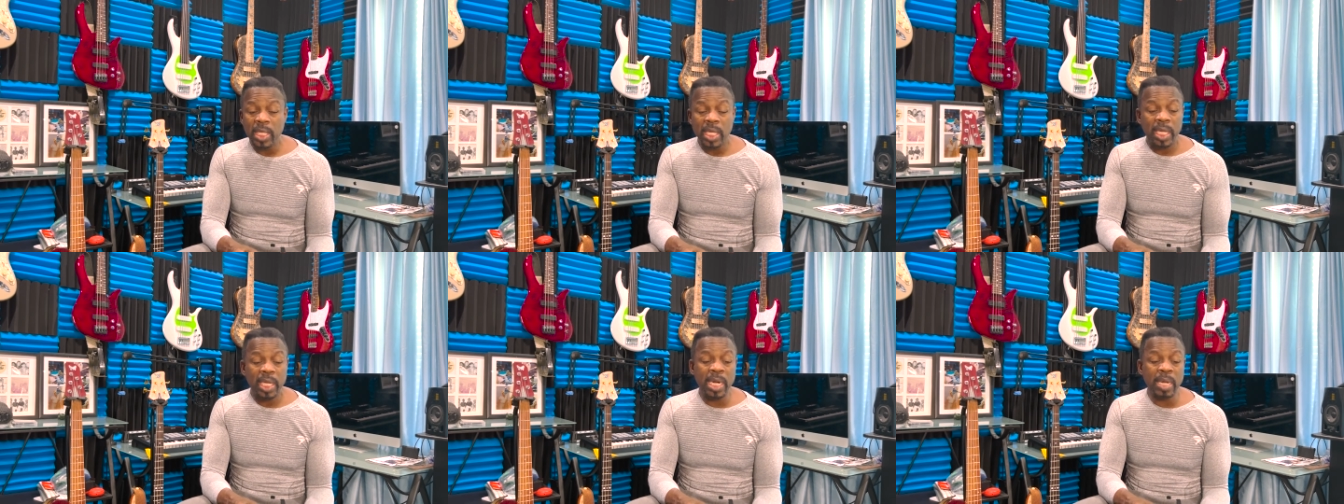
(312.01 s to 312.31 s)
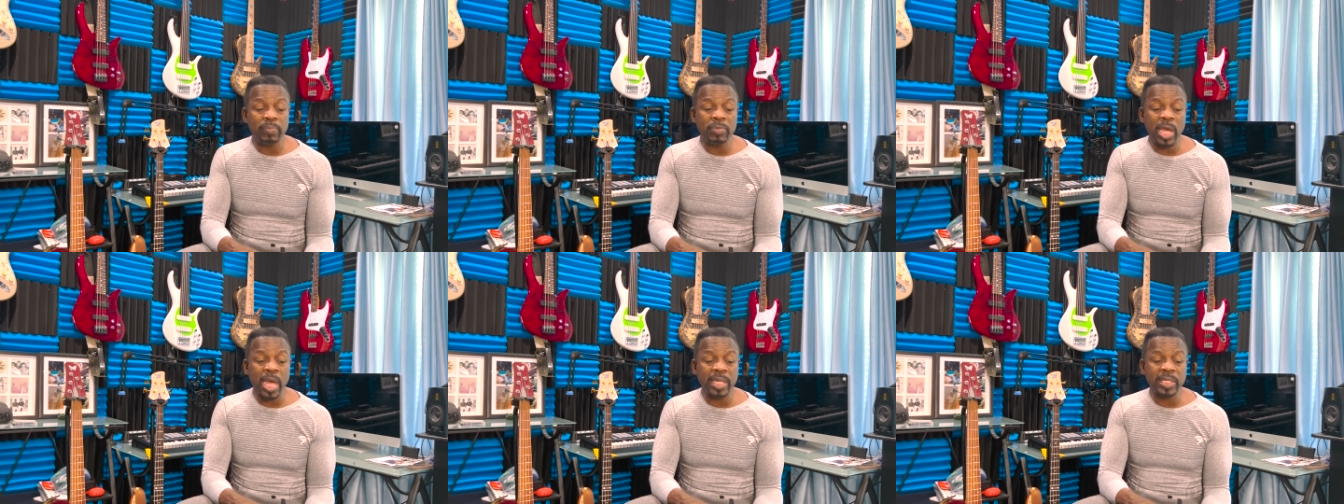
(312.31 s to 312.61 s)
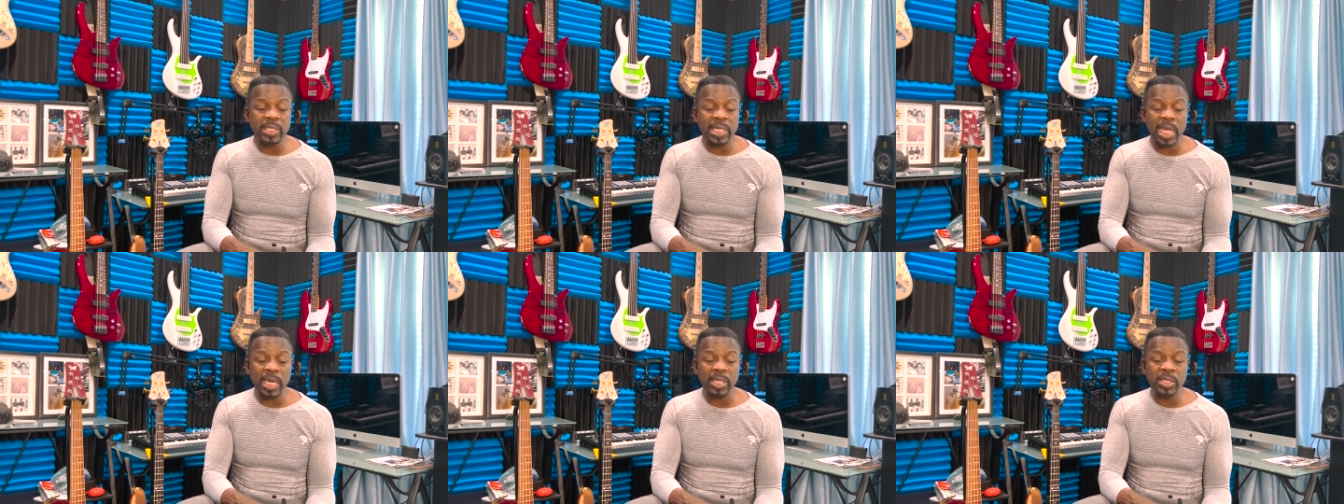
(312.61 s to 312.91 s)
And I'm
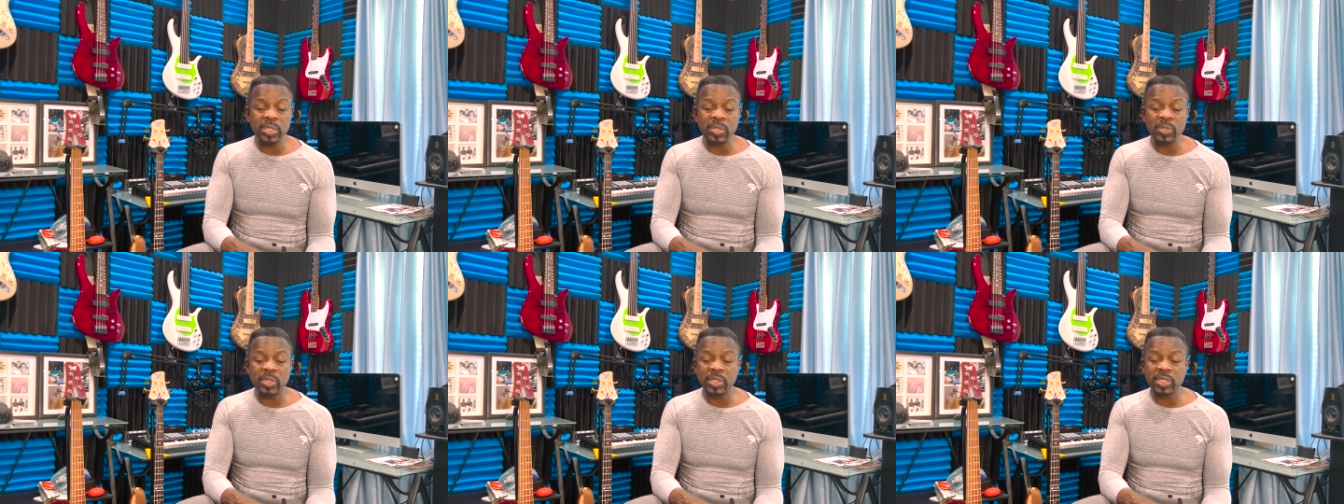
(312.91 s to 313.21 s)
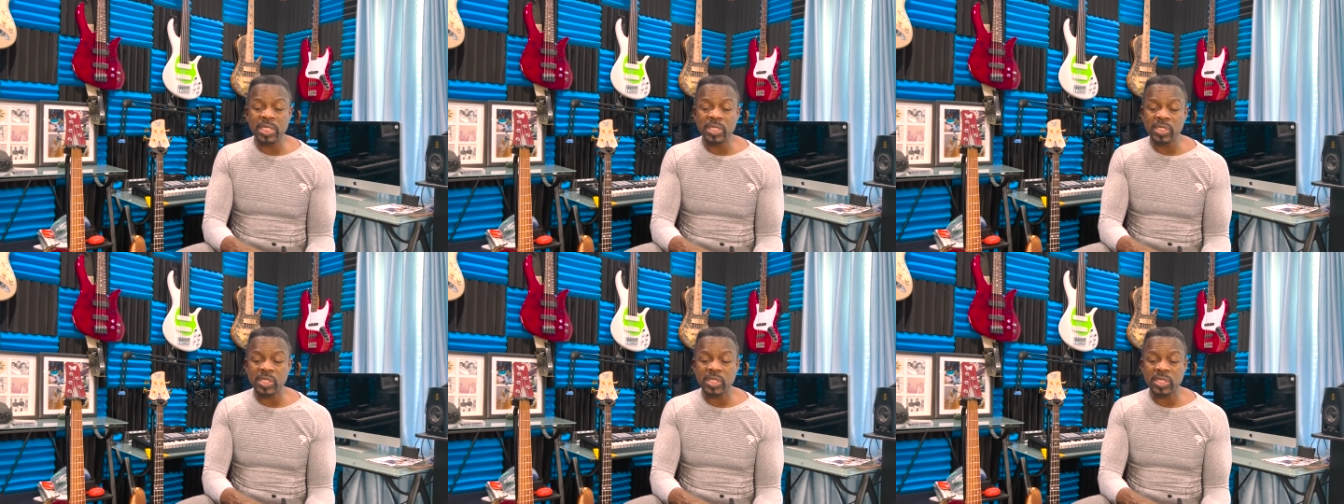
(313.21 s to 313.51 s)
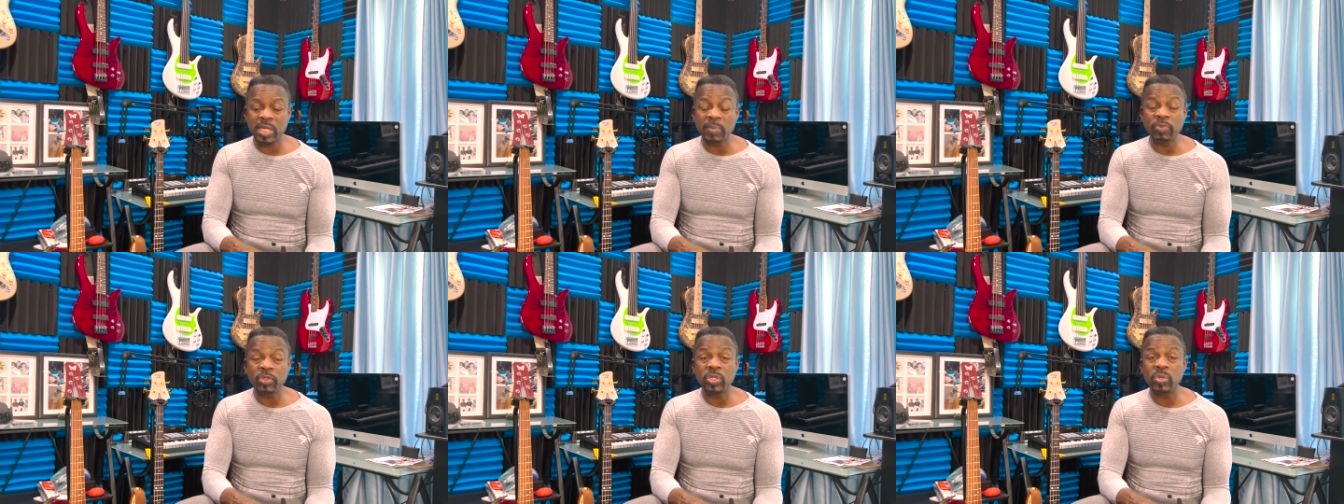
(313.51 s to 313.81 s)
not telling you that this is
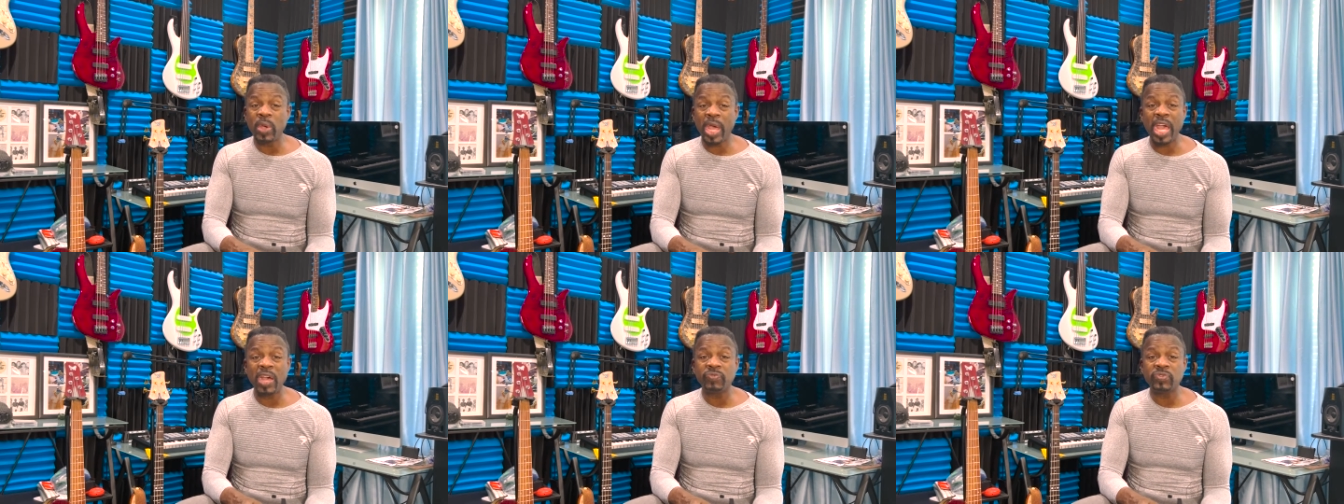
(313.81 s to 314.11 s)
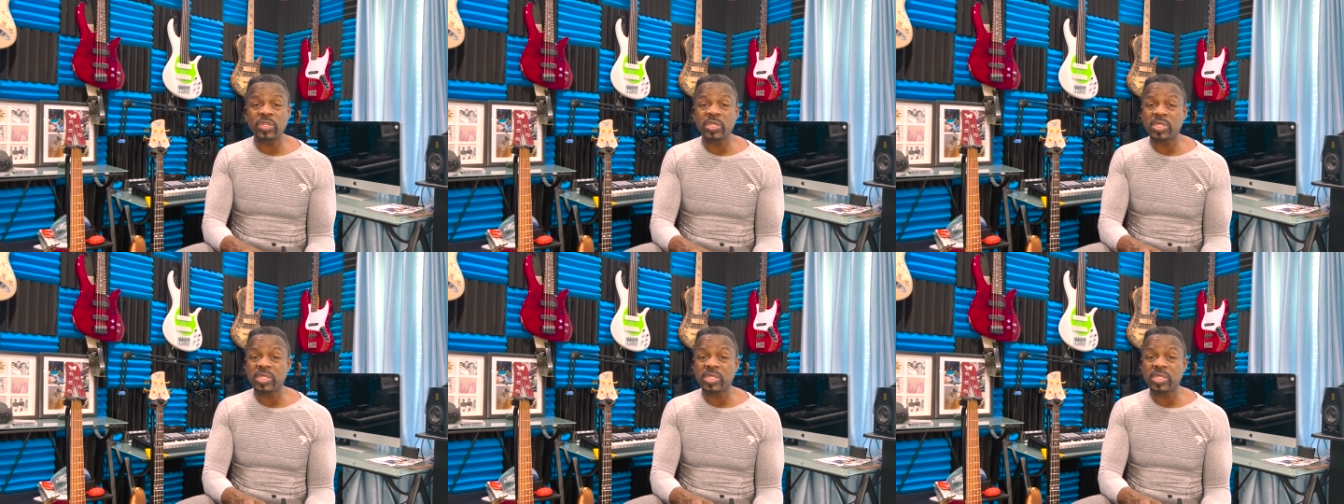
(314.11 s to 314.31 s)
something you have to